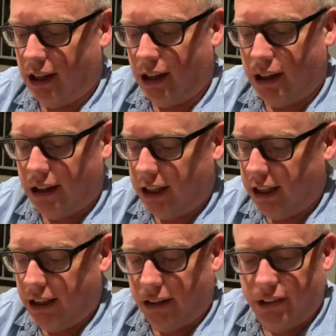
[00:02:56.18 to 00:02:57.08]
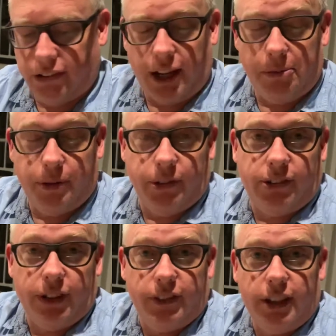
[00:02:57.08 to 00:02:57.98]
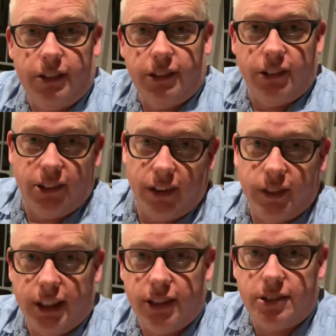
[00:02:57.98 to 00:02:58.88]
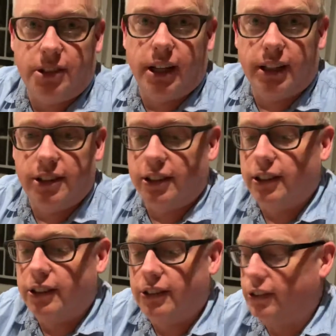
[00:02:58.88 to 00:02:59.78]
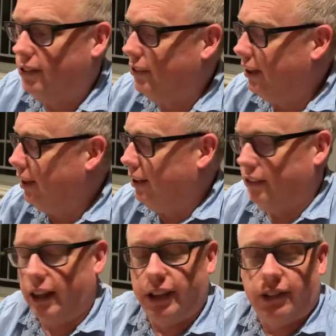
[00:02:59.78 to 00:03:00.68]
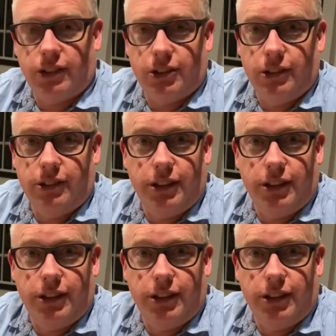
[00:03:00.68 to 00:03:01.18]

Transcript: I got this camera for 770 Australian dollars thanks to the